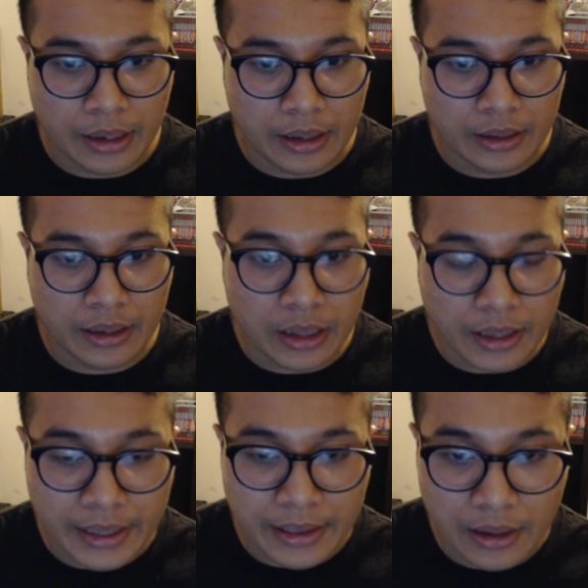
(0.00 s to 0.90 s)
Look
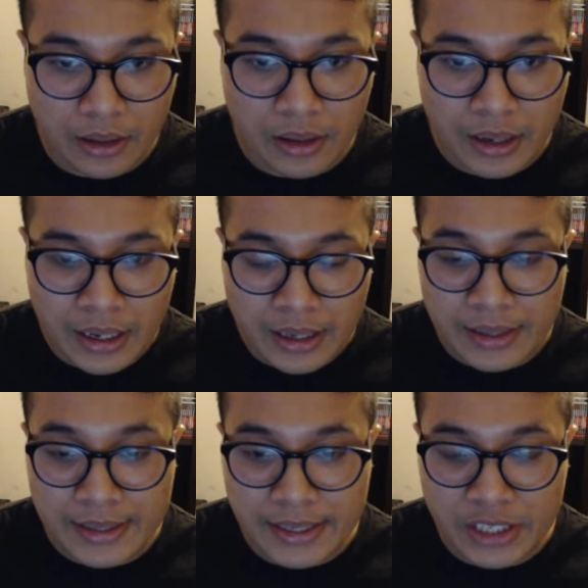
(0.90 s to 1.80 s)
at
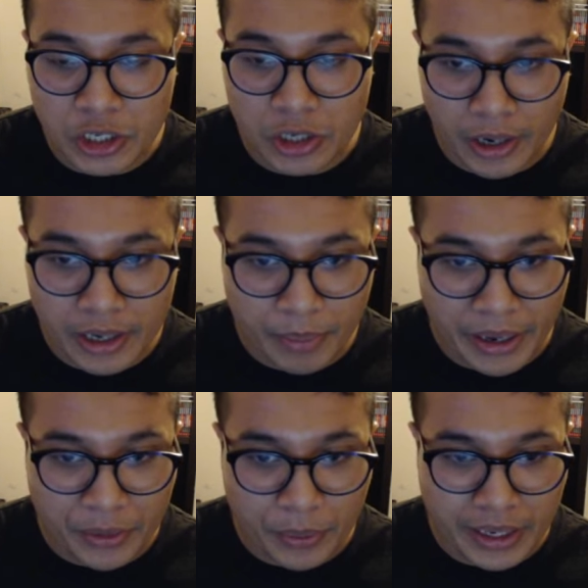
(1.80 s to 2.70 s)
this is your yard, by
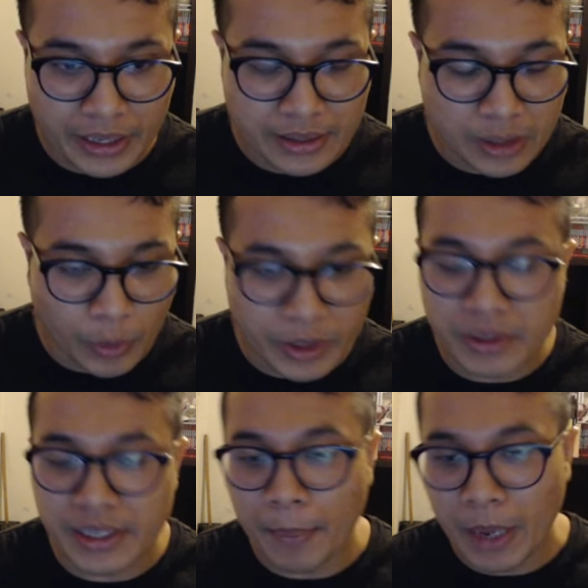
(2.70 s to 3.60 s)
the way. So when you
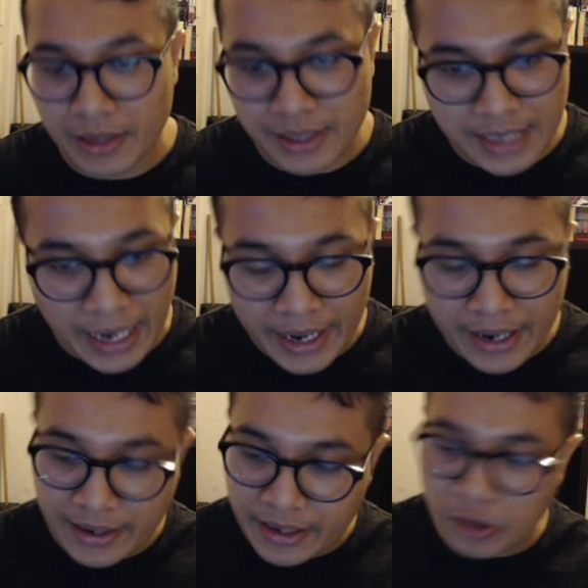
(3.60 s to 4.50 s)
step
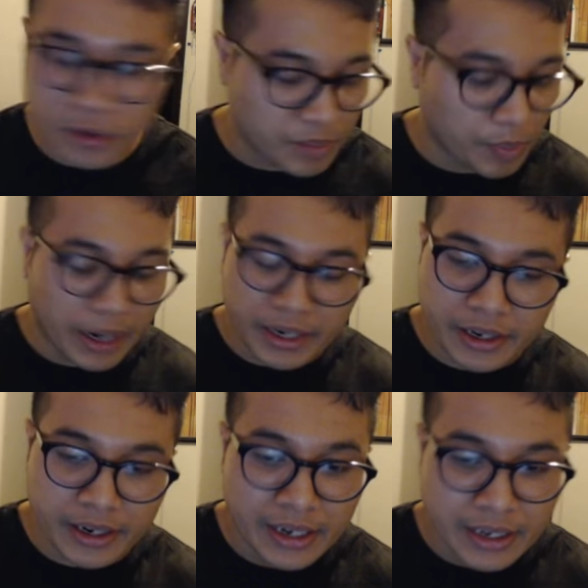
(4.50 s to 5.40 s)
outside and you just bought
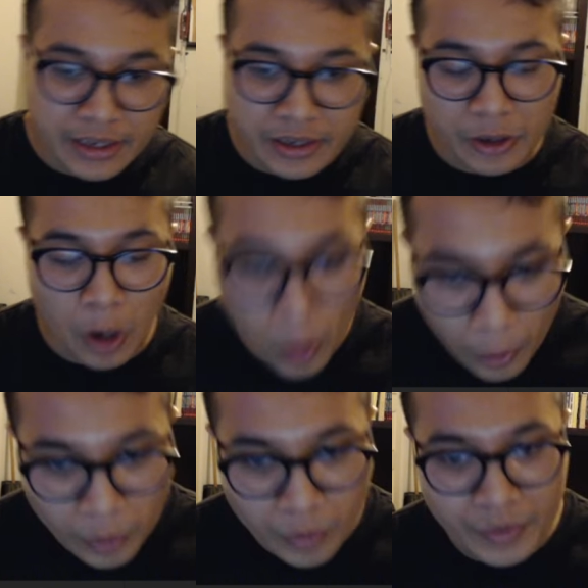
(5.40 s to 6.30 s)
your
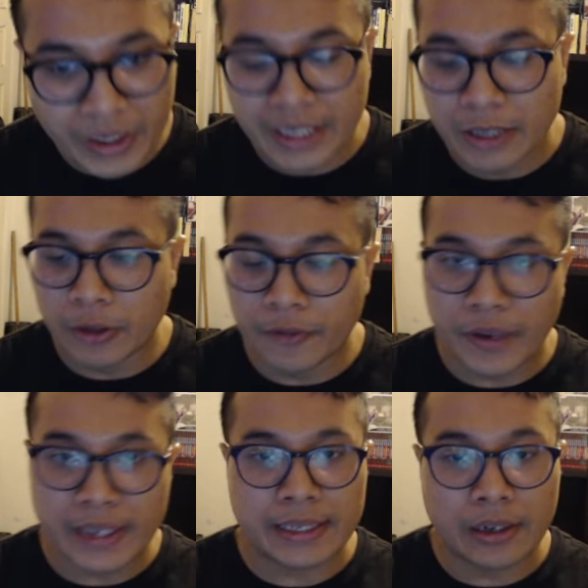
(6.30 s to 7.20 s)
home, you
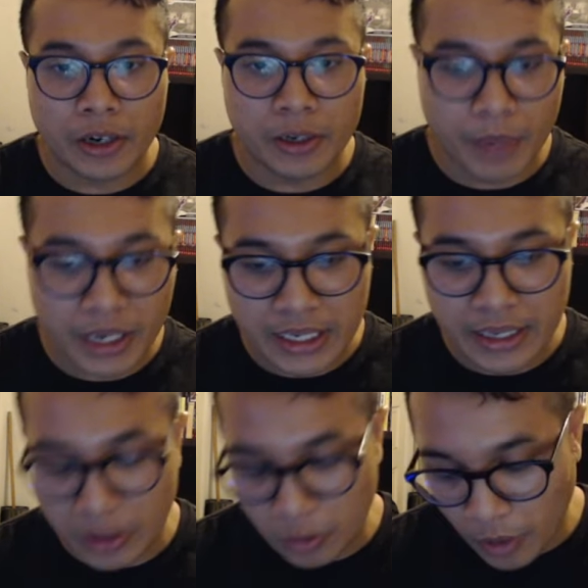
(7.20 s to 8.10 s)
invested all your money,
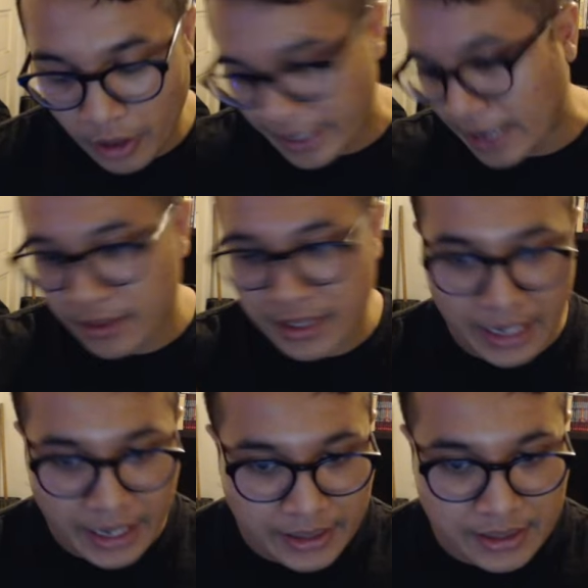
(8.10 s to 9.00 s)
and you walk
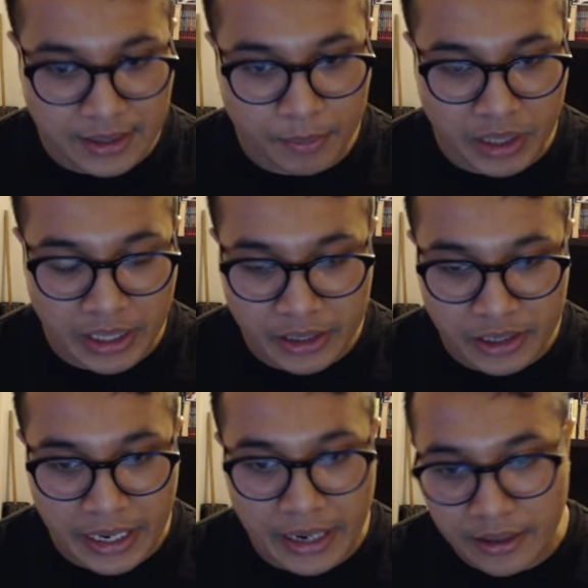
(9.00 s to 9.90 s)
outside to begin your
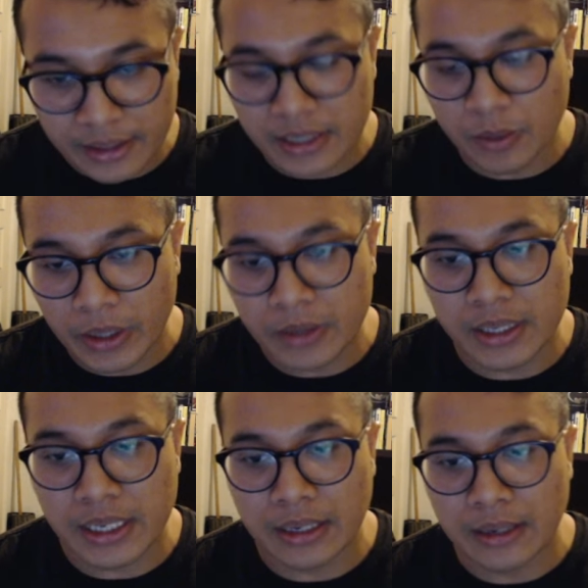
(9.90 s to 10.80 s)
day, this is what you
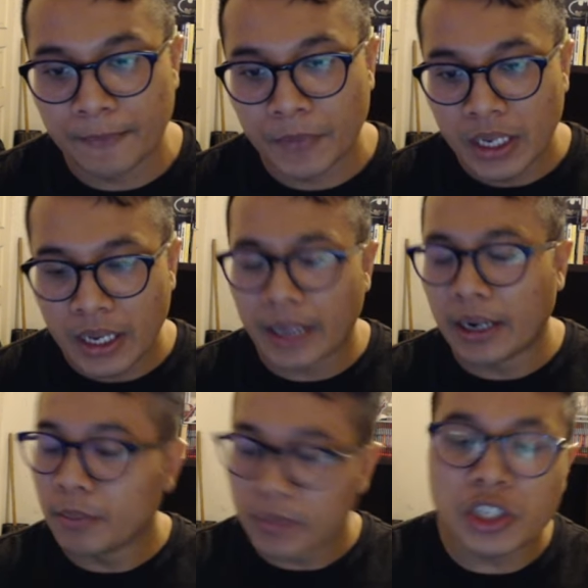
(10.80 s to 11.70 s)
see. And
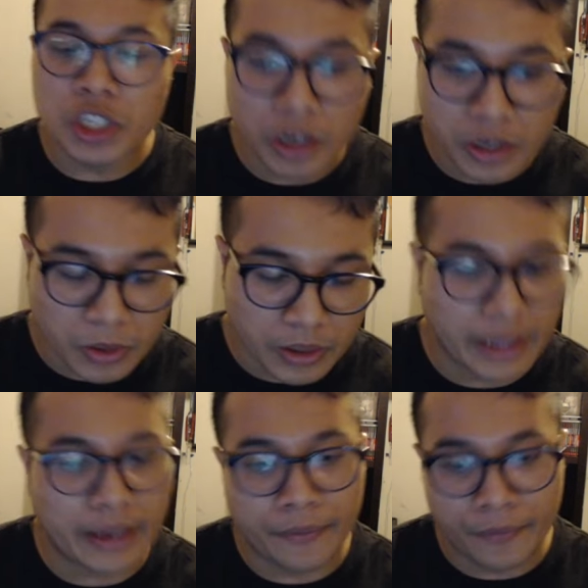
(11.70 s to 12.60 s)
I'm sure you could
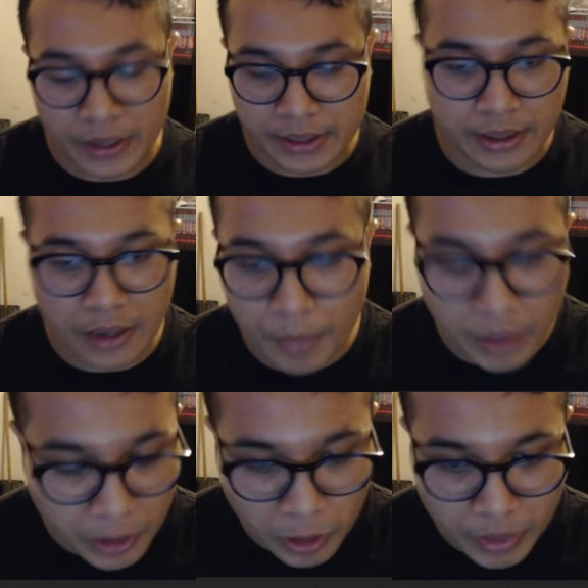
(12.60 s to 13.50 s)
like fix it up a
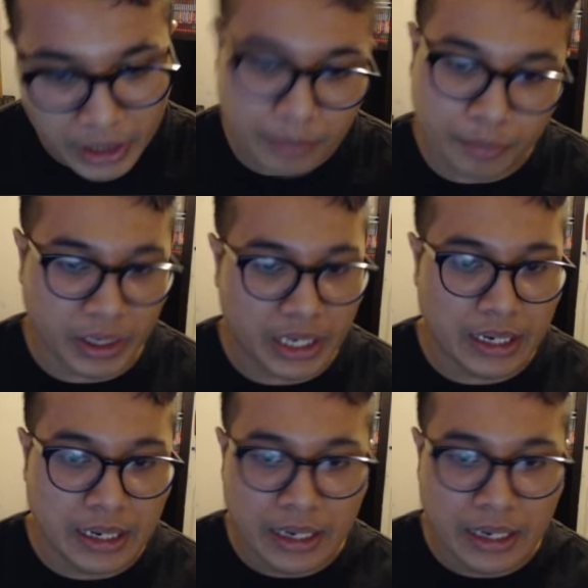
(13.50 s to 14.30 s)
little bit, but